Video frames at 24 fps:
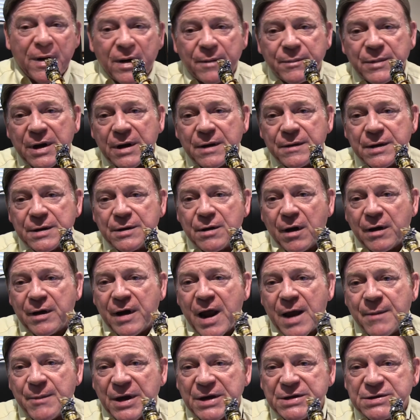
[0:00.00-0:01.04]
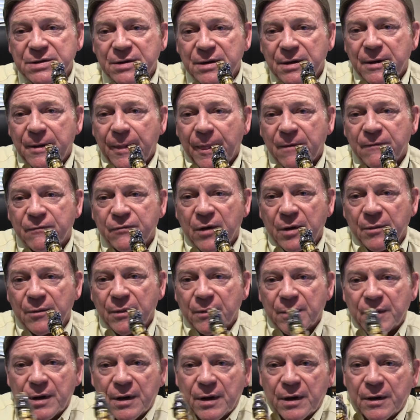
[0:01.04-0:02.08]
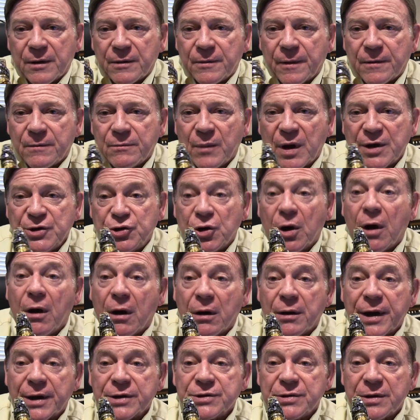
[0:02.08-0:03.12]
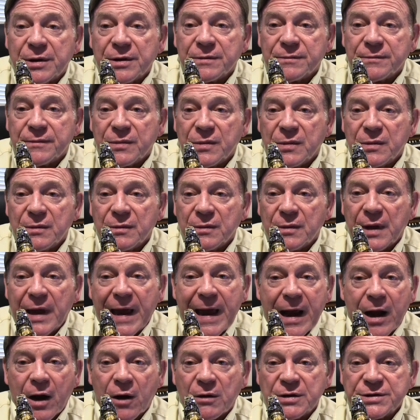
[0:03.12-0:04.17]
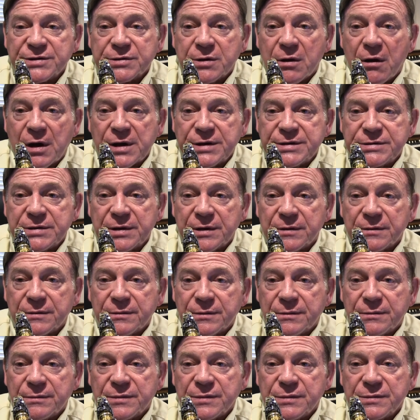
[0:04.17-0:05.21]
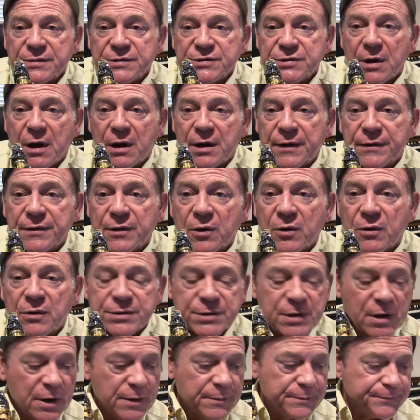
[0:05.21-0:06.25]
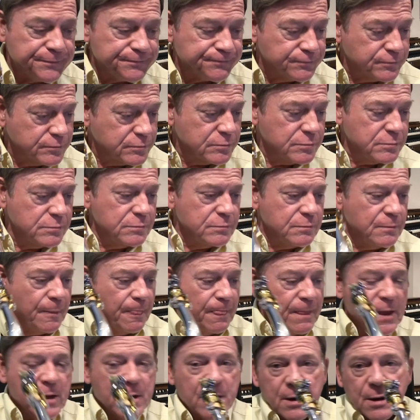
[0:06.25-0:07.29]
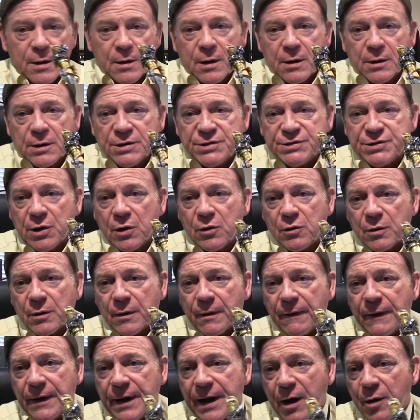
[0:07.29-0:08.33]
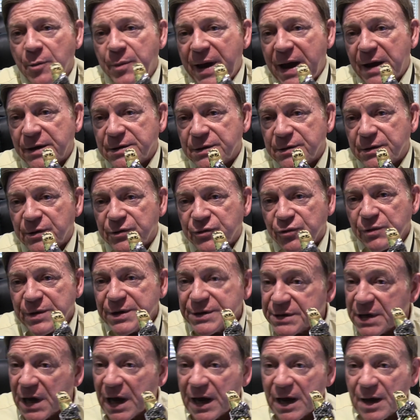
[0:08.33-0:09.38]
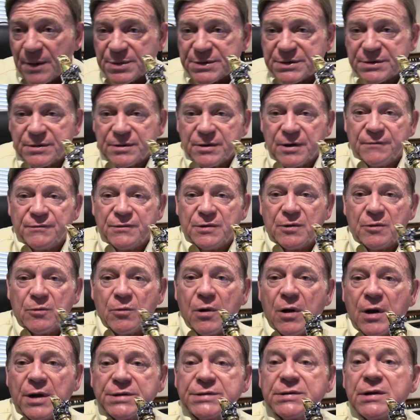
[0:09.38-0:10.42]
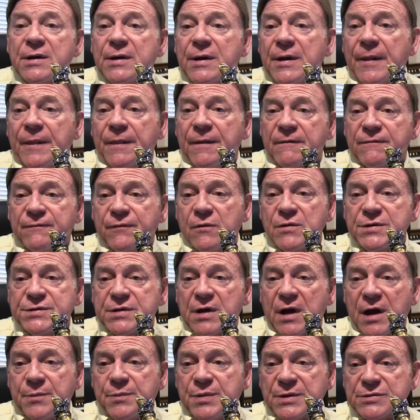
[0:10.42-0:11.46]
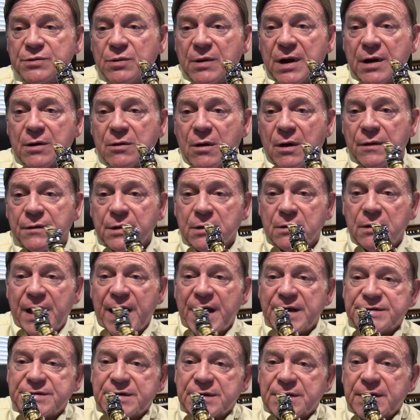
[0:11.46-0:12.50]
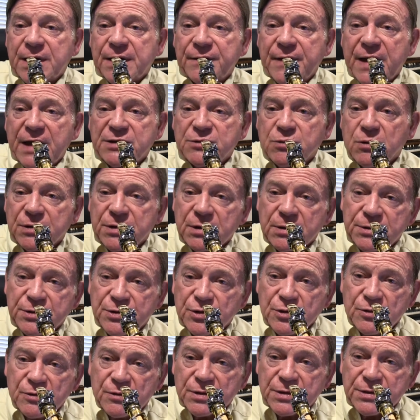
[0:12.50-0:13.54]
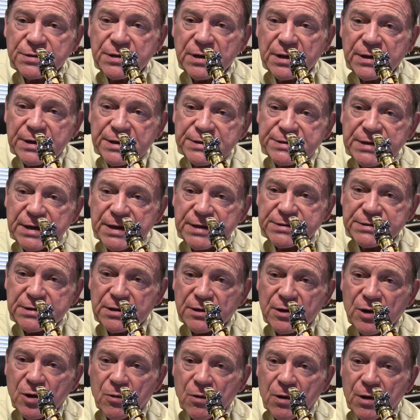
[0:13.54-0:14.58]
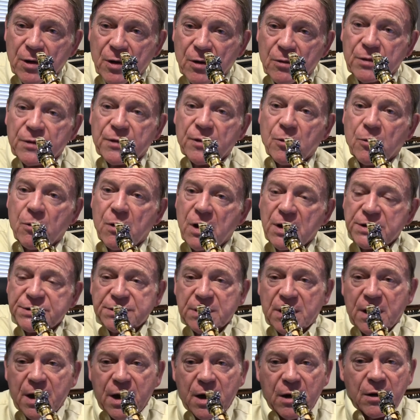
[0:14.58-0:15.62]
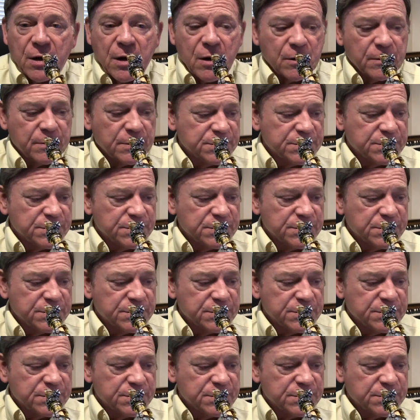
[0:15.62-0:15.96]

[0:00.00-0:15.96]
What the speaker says: Getting the dynamics from my jaw, actually. The air is constant, solid the whole time. So now back to the three types of doo-wahs. The first type is what I call the classic, and that's where the do is, like I say, is the lower note and the wah is the higher note.